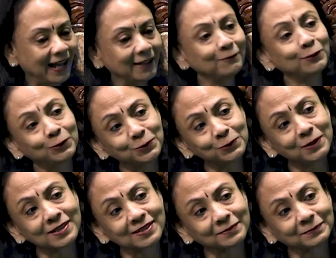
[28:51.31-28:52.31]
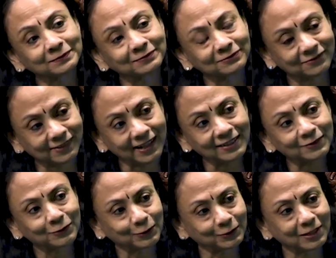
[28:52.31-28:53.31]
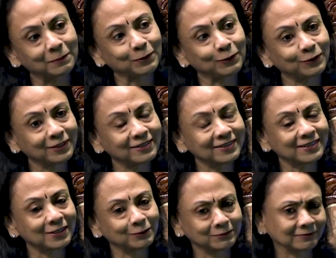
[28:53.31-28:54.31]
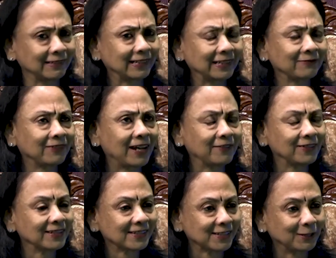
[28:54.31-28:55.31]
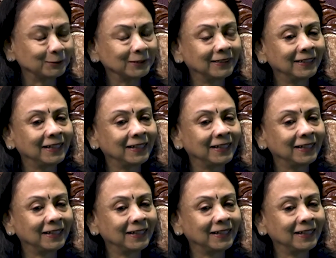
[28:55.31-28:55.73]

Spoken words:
known you as a friend for a couple of years now, 5 years now.